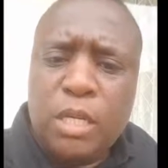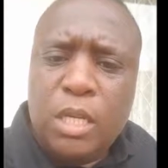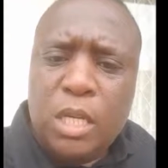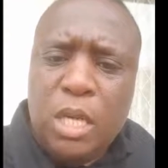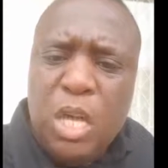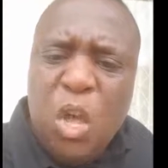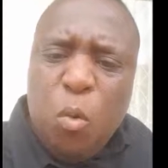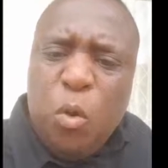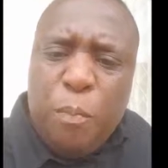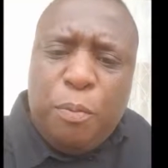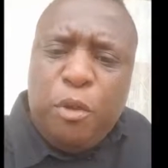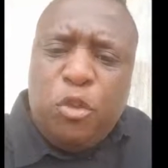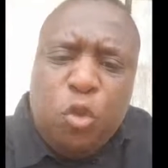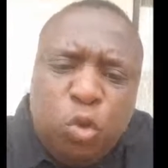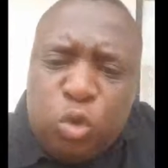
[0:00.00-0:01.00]
We
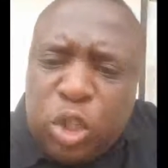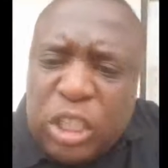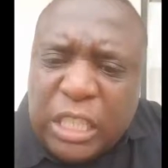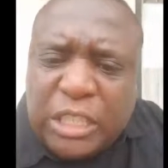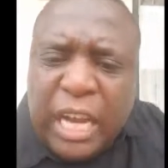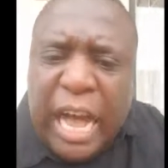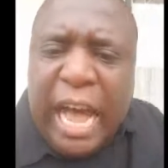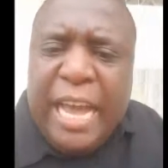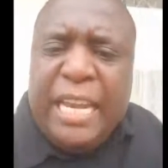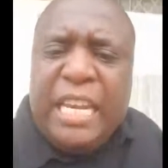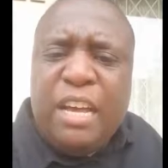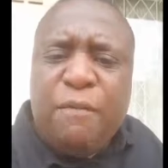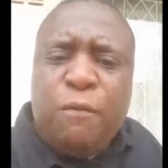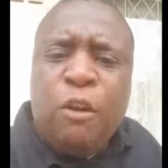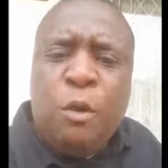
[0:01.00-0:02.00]
produce to such a high level
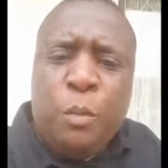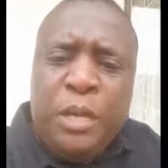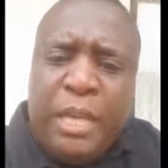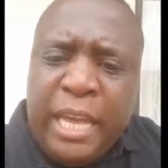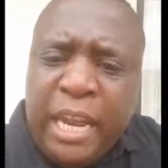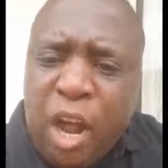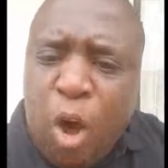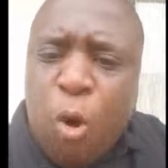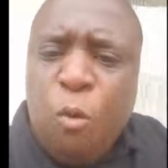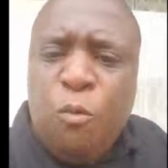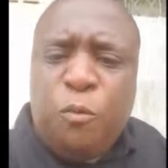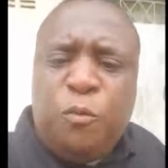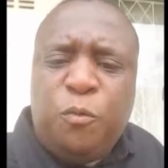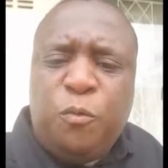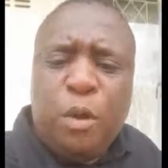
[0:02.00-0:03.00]
and we get our own
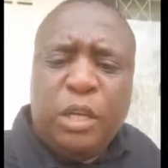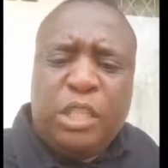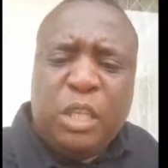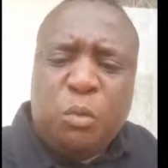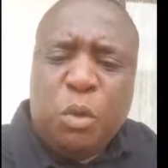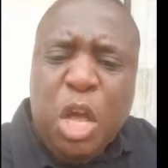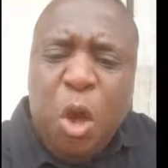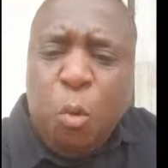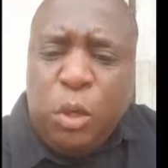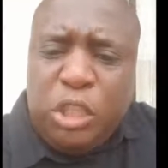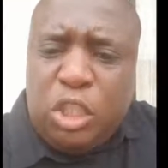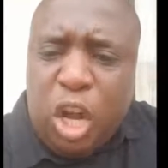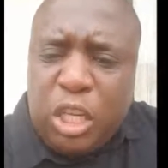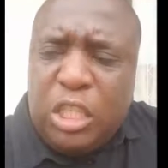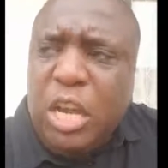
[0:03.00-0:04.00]
forex and we
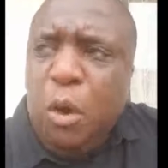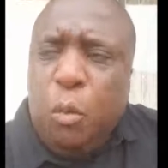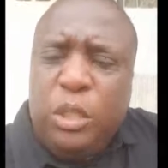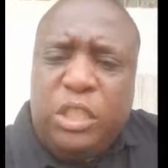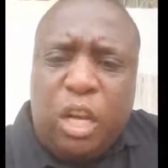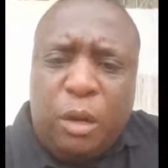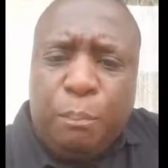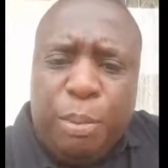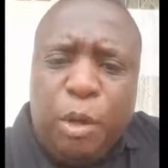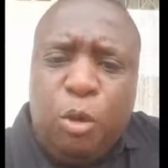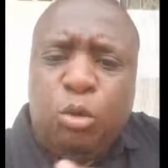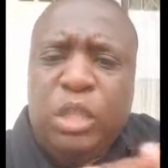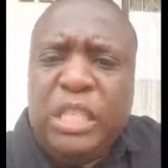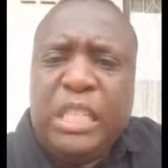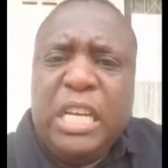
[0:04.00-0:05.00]
start
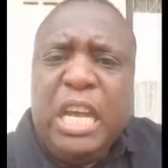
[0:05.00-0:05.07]
building